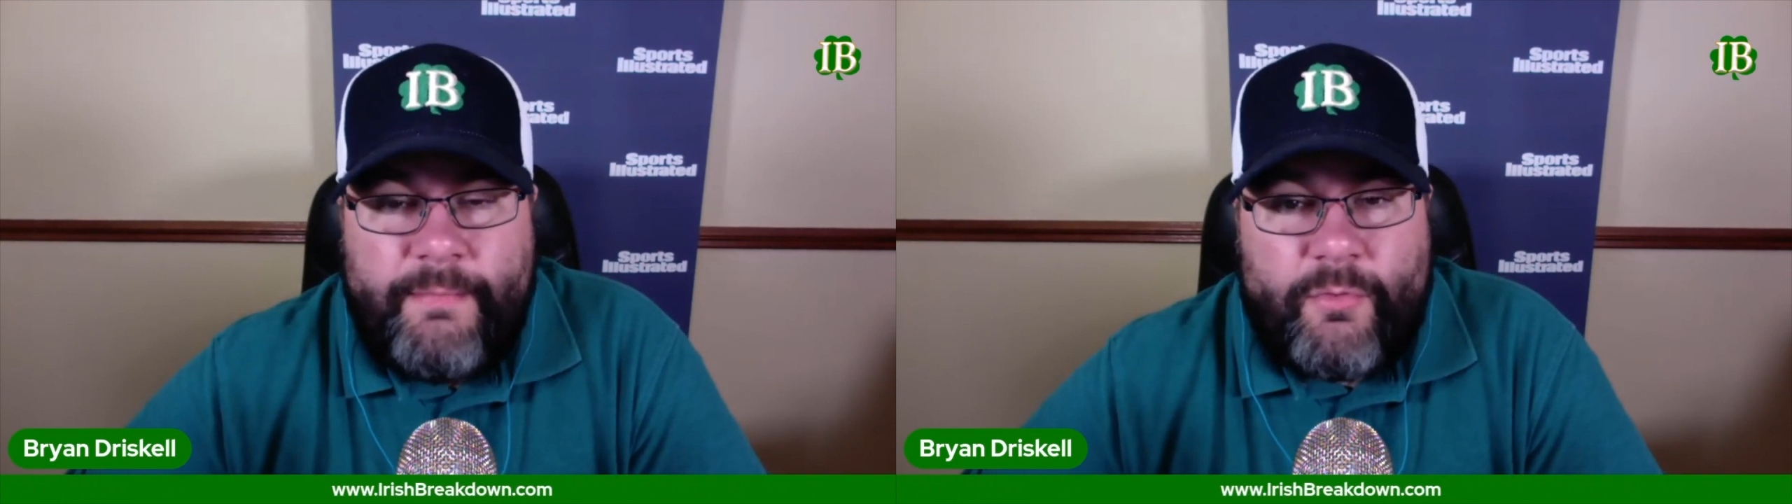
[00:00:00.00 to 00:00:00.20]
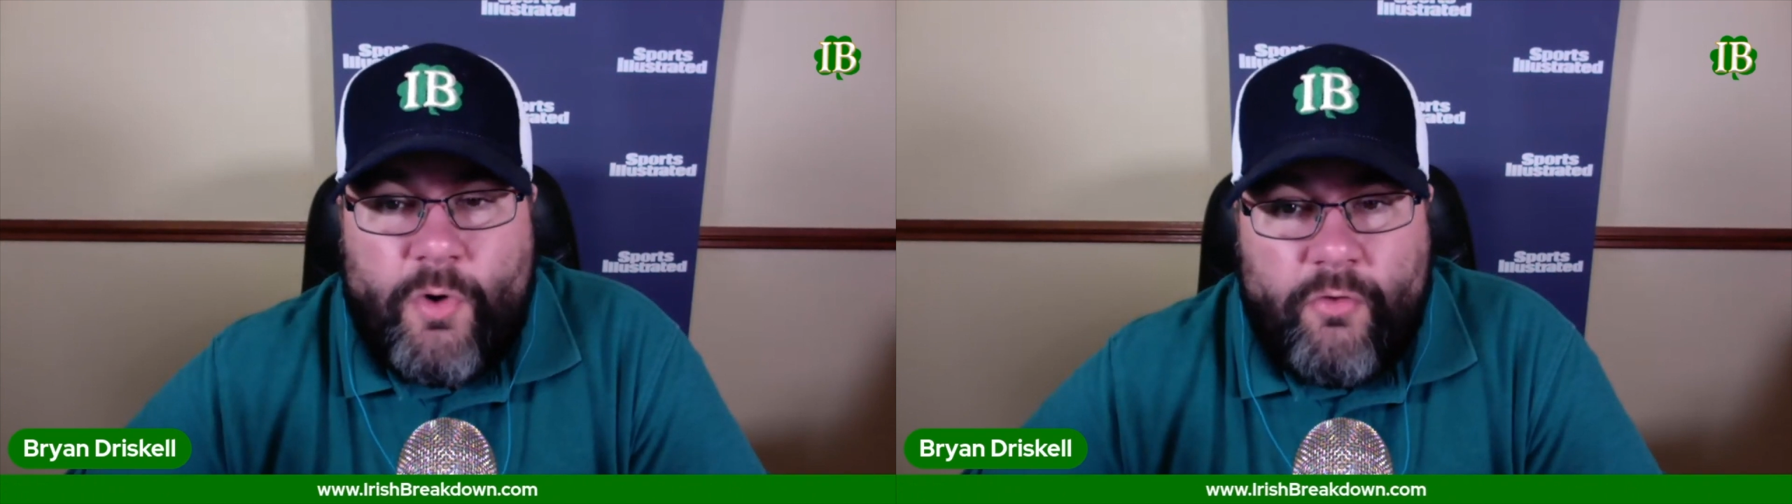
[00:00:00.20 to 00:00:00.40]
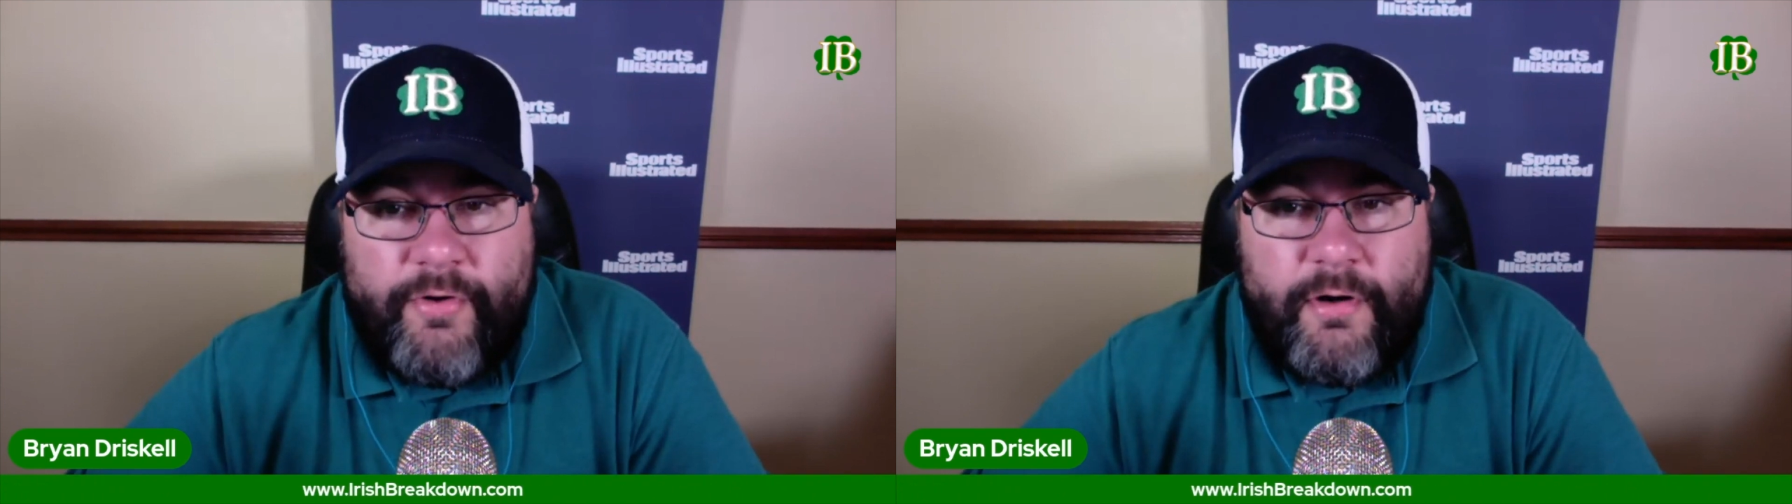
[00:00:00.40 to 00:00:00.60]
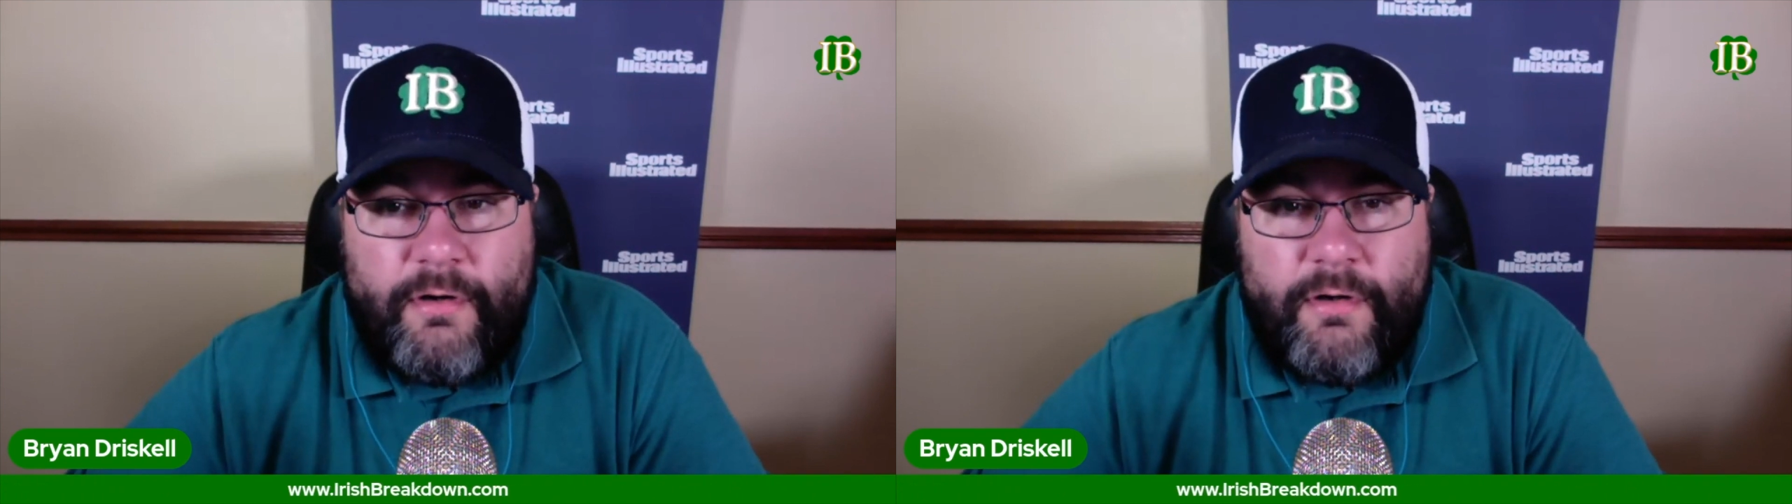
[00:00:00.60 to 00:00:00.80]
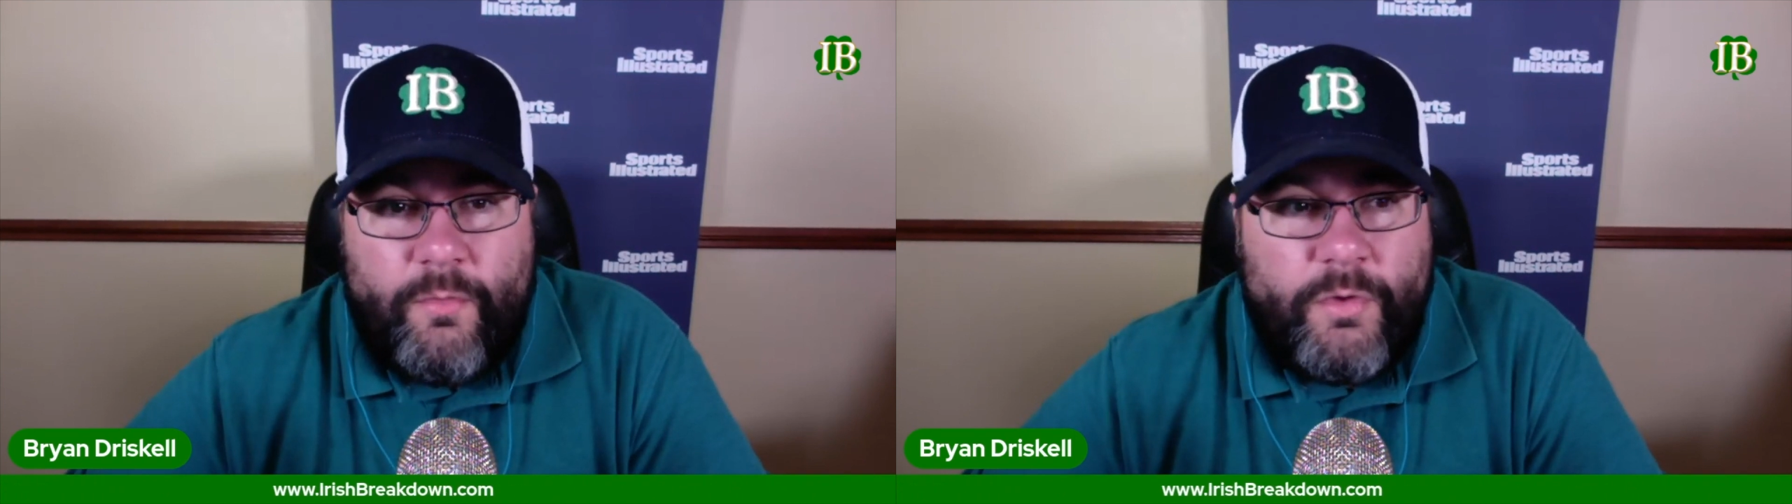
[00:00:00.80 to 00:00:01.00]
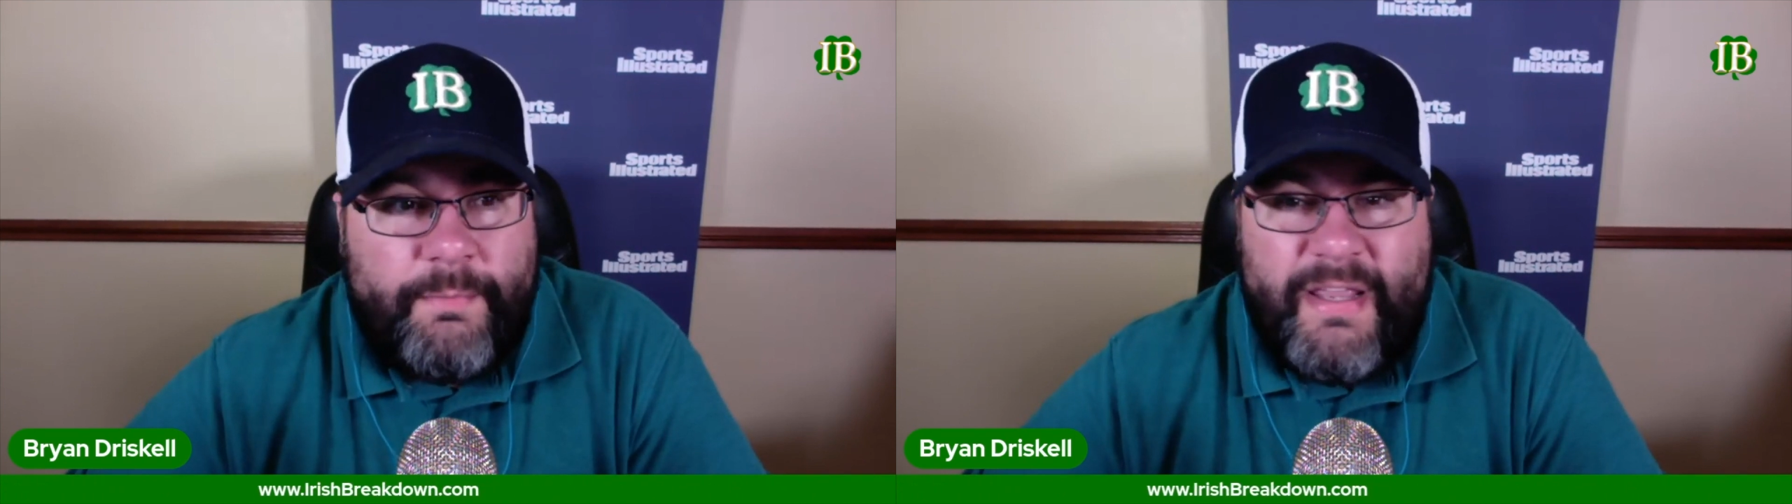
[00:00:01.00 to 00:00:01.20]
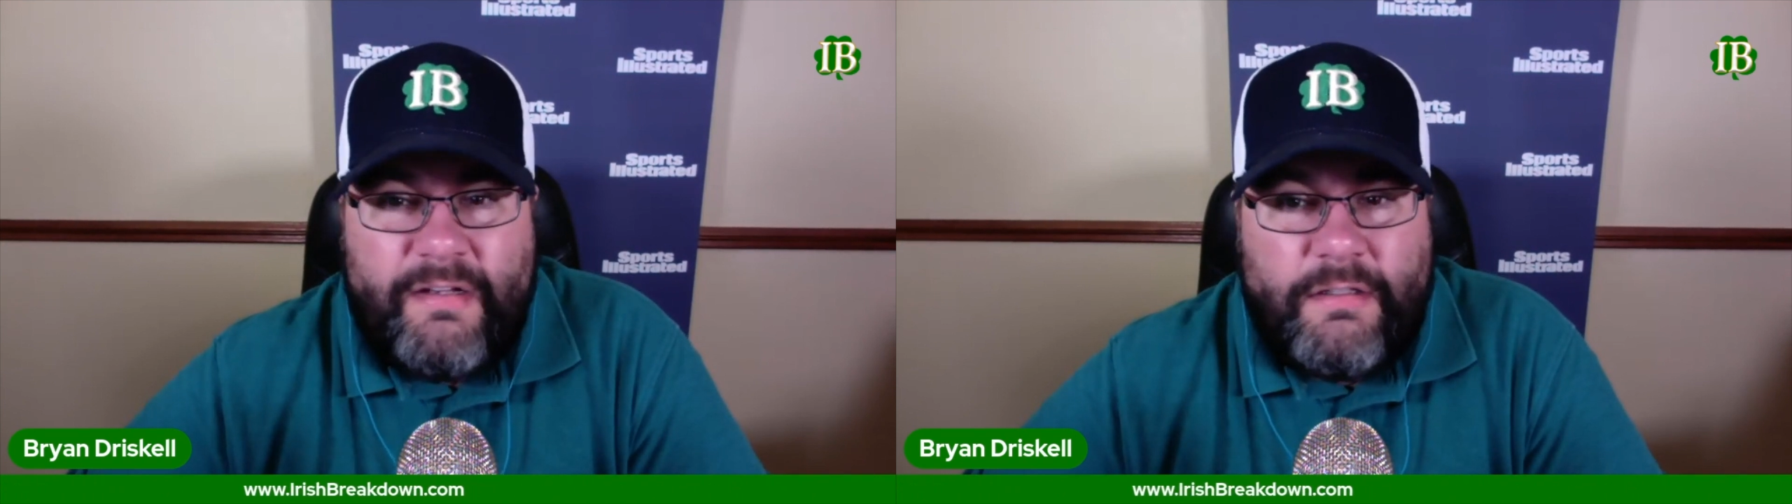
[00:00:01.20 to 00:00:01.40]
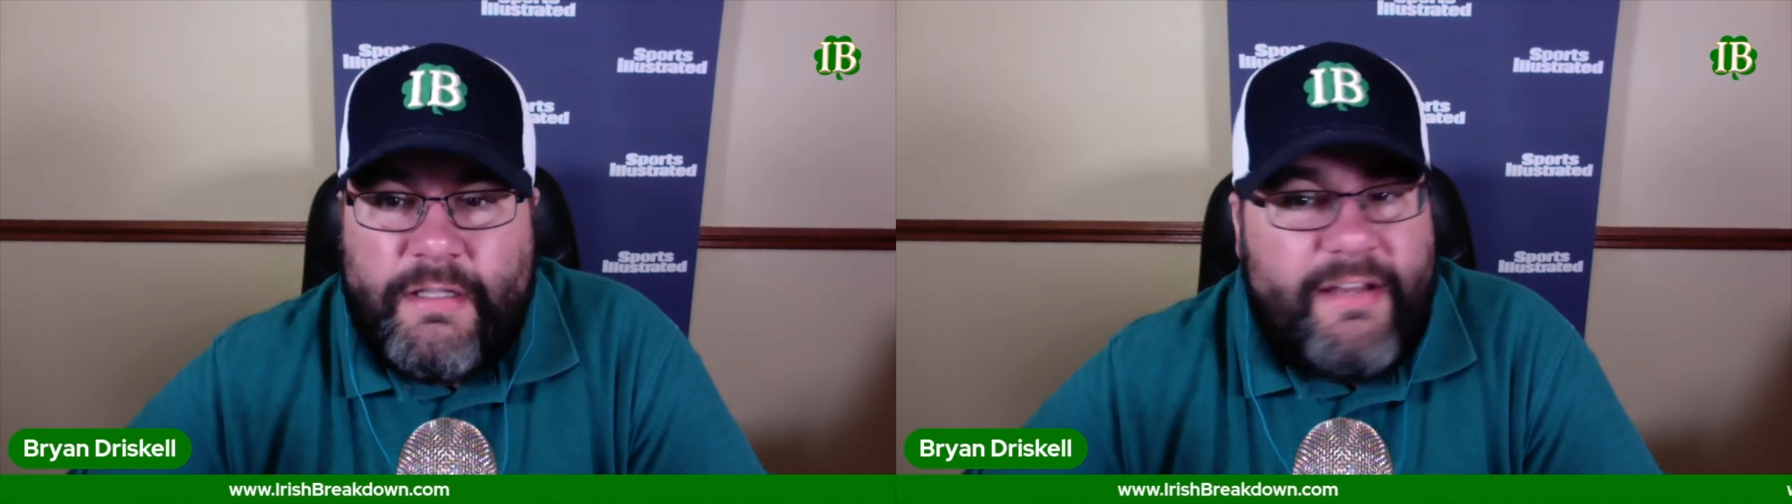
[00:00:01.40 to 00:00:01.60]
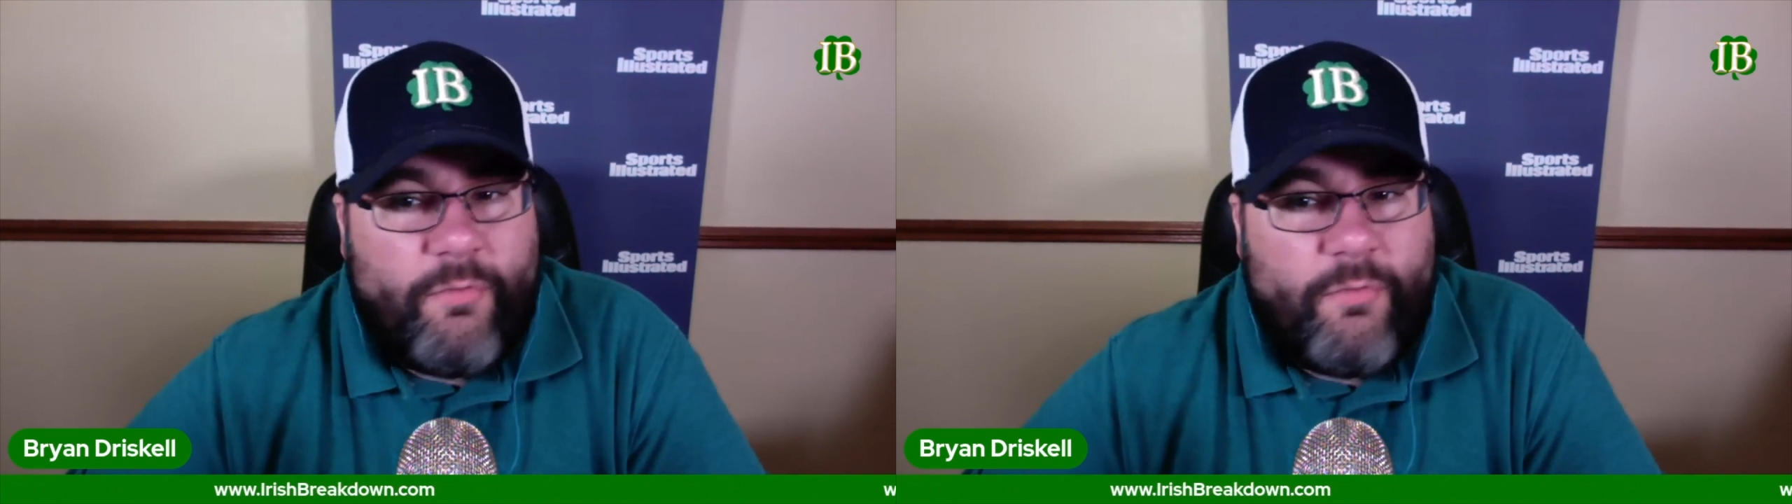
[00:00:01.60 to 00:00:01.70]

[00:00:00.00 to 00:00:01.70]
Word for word: to Rover, would be an elite